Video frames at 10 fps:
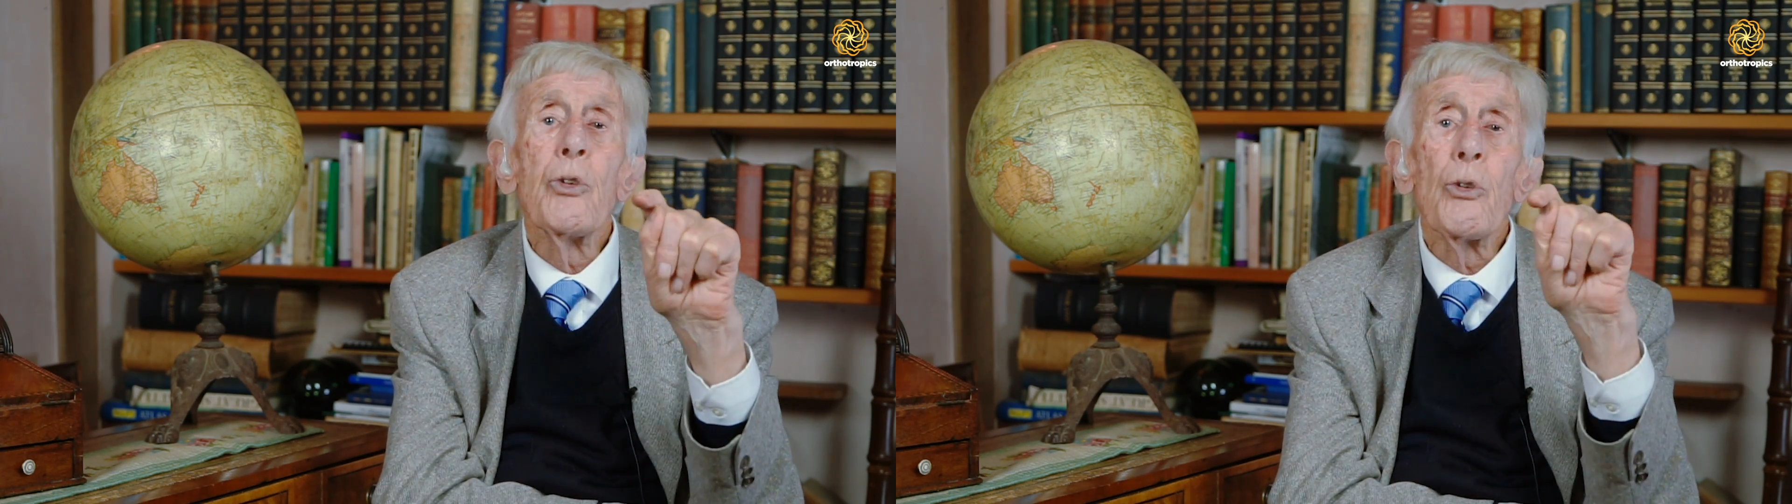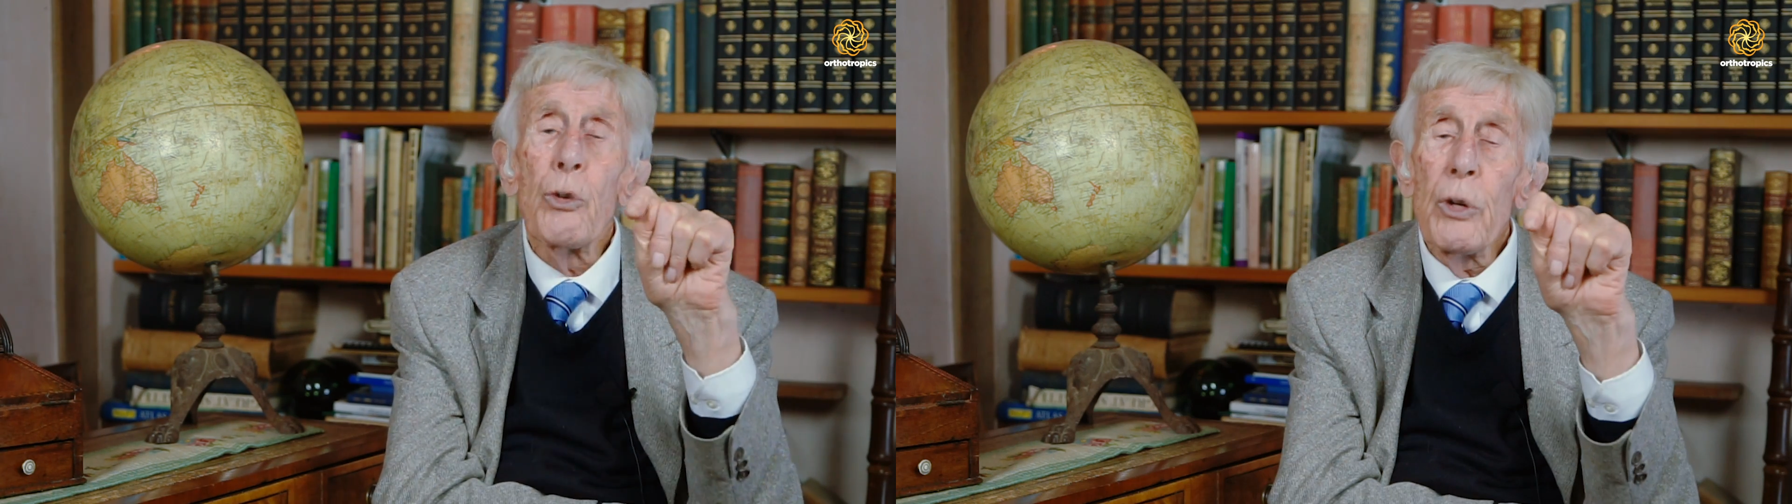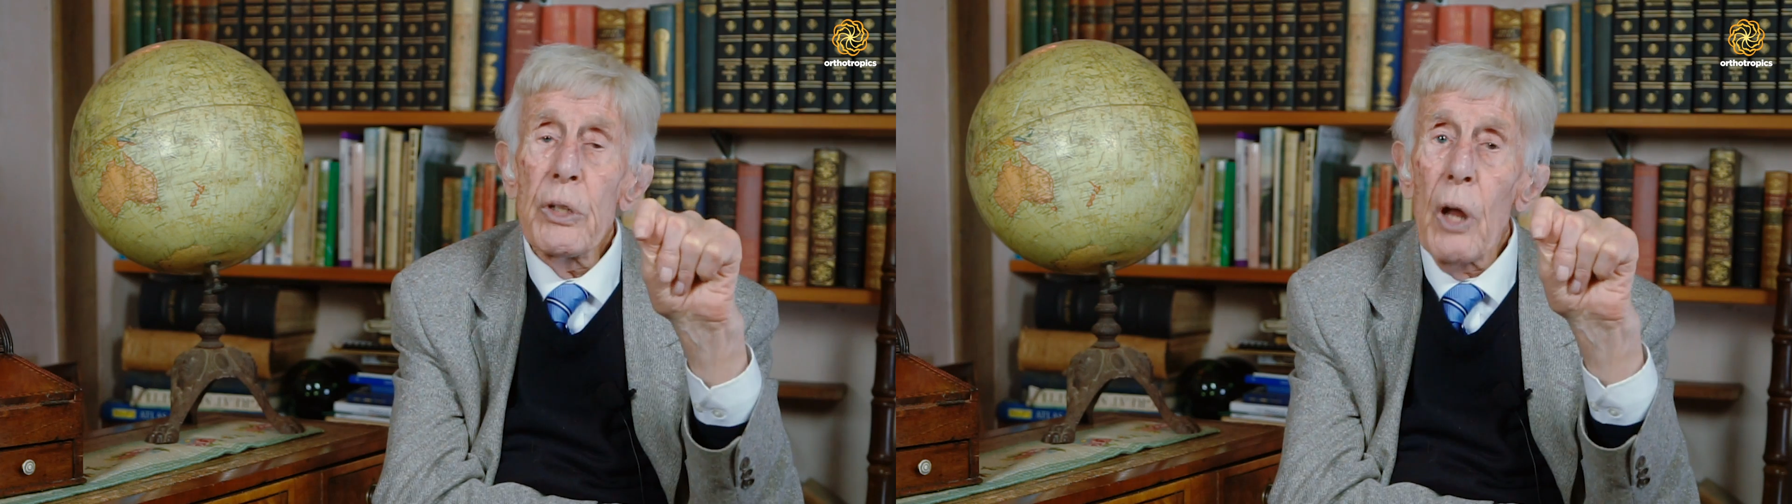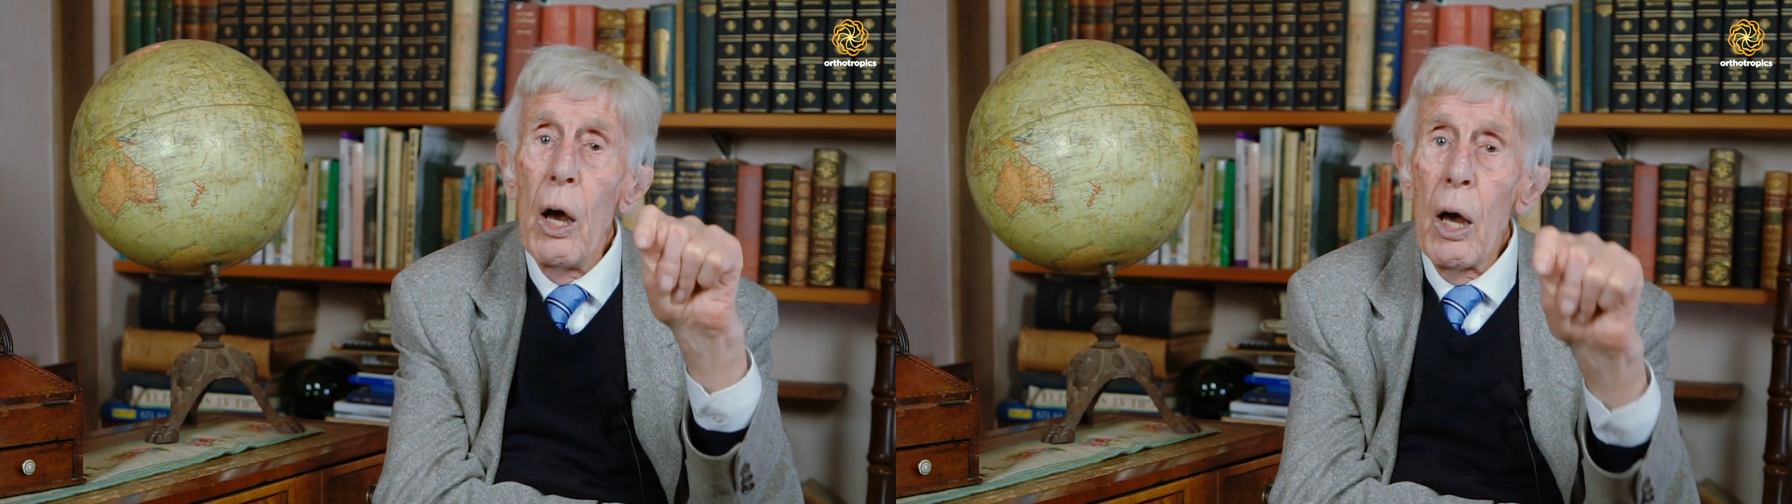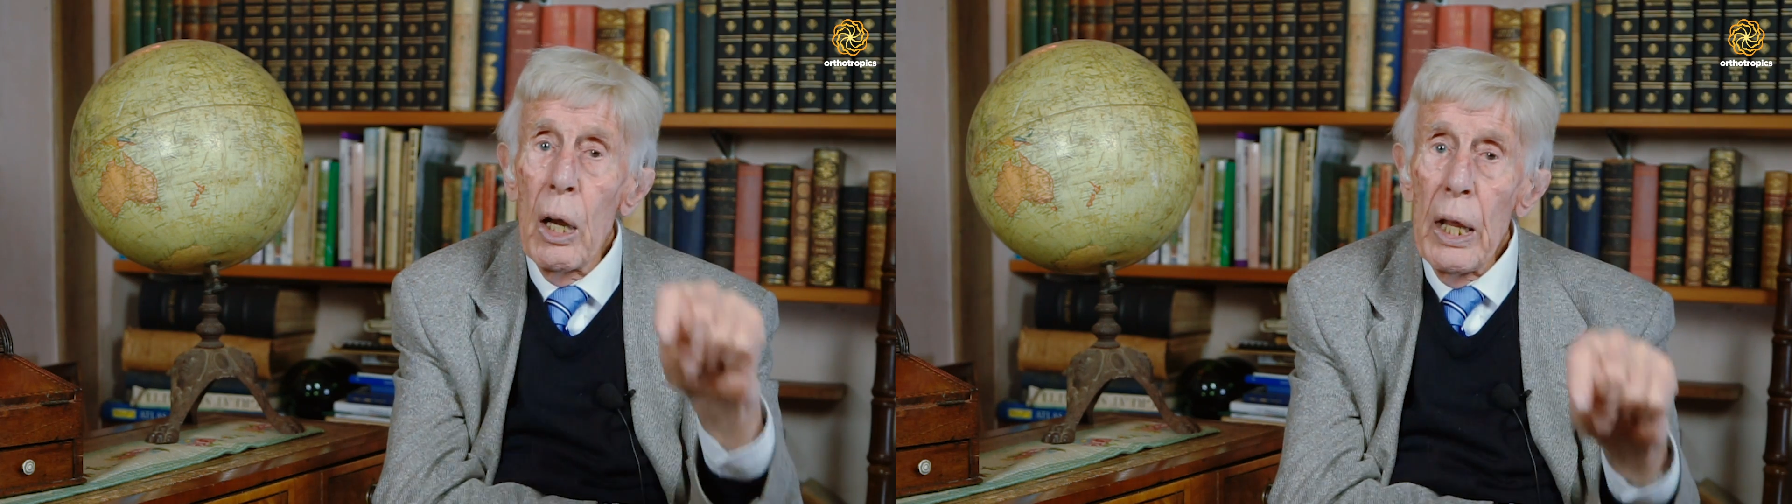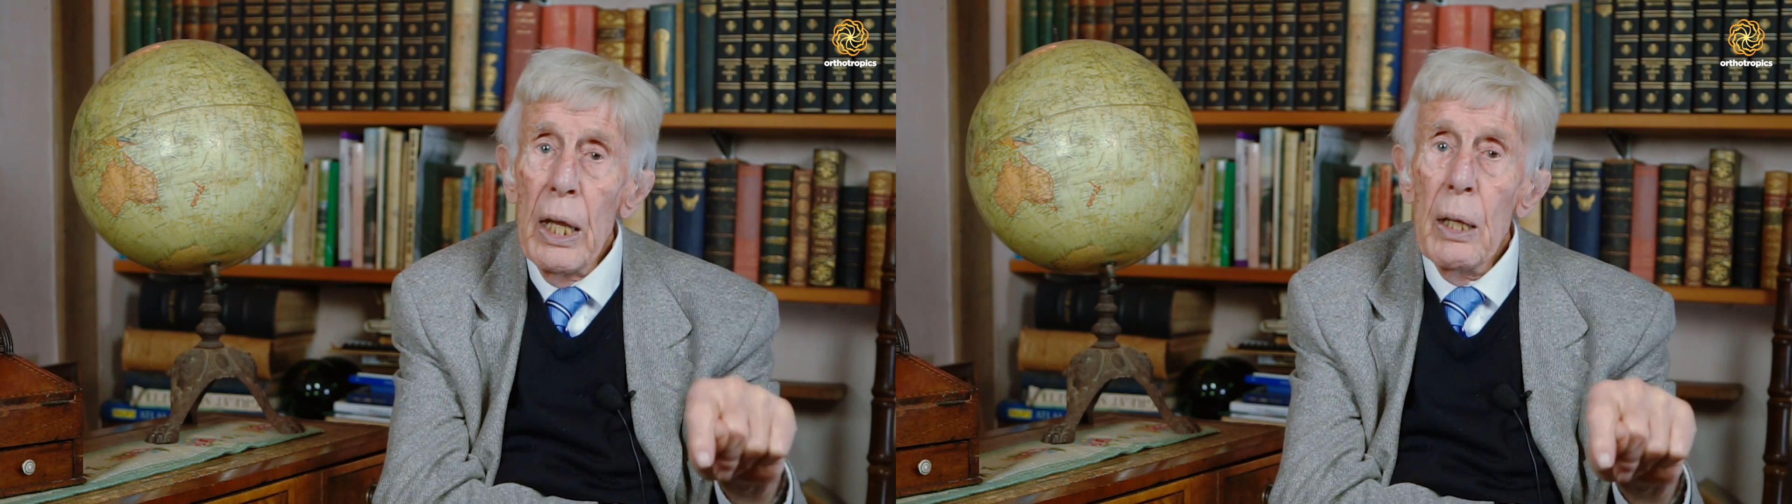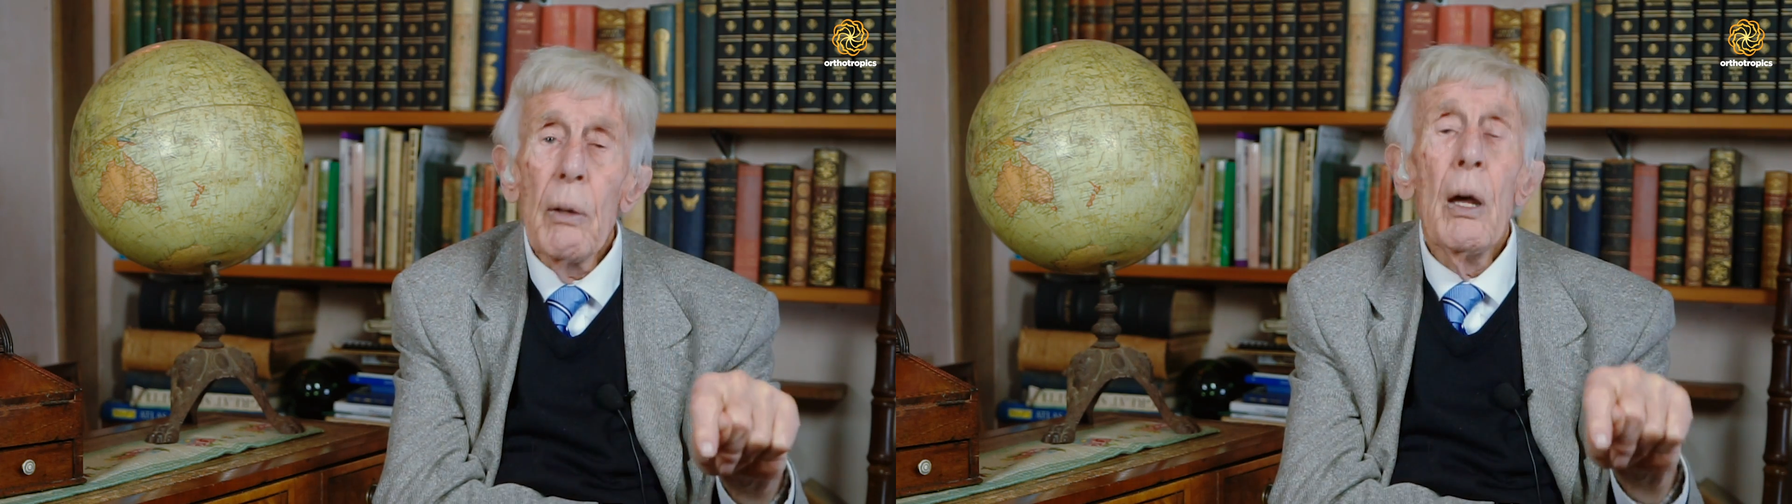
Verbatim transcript: to treat early